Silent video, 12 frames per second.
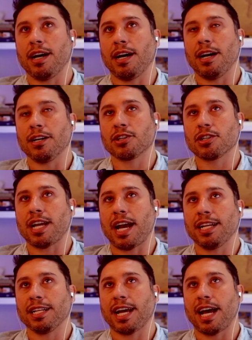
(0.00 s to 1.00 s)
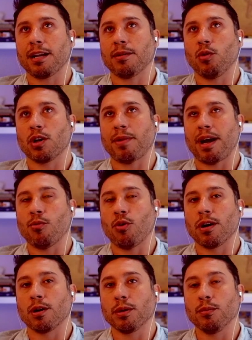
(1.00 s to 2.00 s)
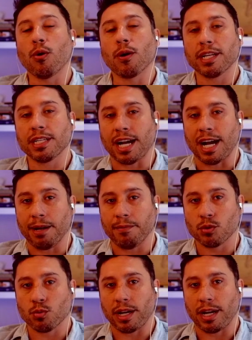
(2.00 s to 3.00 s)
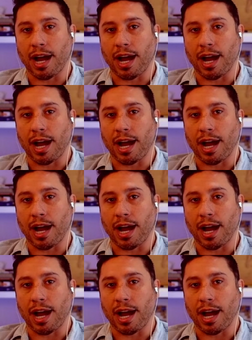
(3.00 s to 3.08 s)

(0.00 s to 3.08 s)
understanding that one of my more rewarding times when